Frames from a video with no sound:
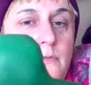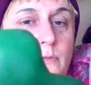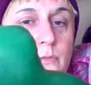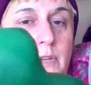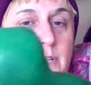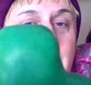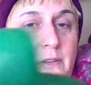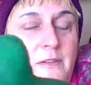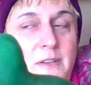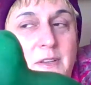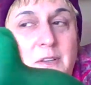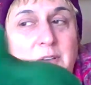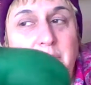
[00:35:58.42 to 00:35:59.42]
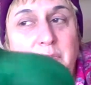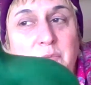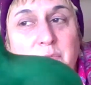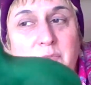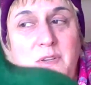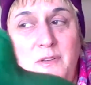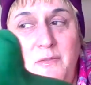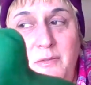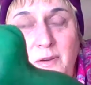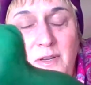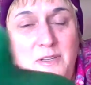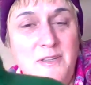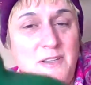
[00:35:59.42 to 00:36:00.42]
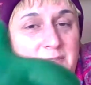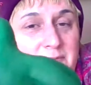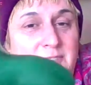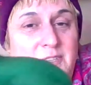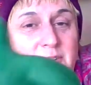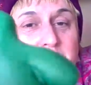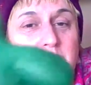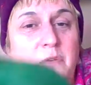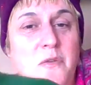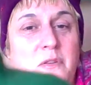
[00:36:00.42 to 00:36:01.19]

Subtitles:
we want to live too.